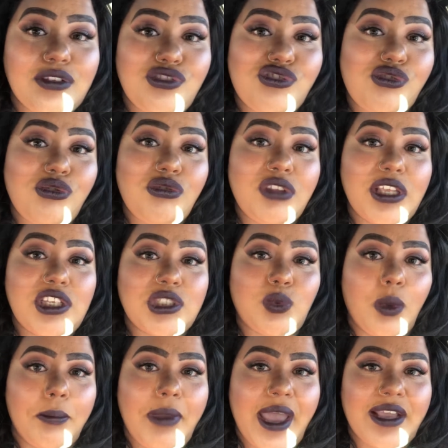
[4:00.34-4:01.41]
in school. They
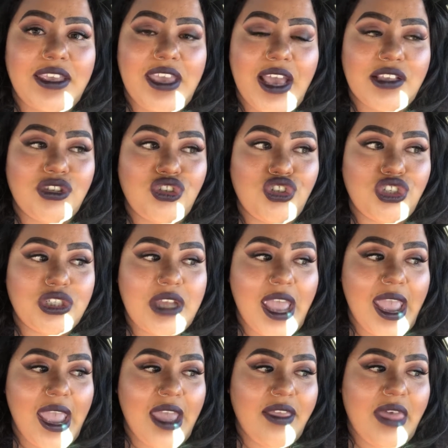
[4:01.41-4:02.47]
just went back
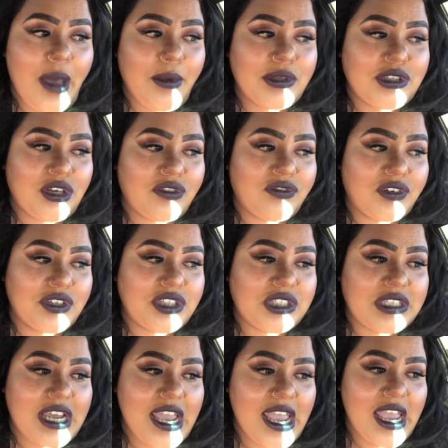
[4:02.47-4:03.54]
yesterday. That was their
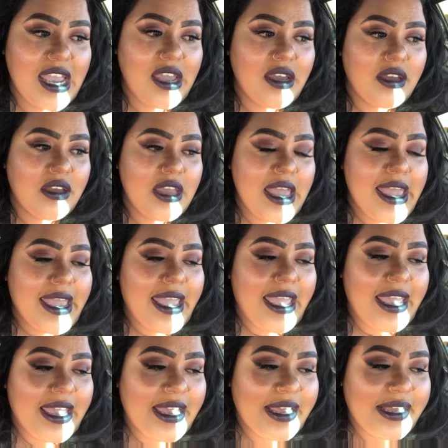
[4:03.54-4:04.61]
first day,
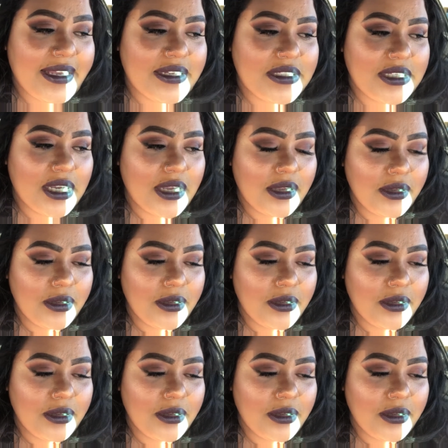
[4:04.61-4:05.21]
and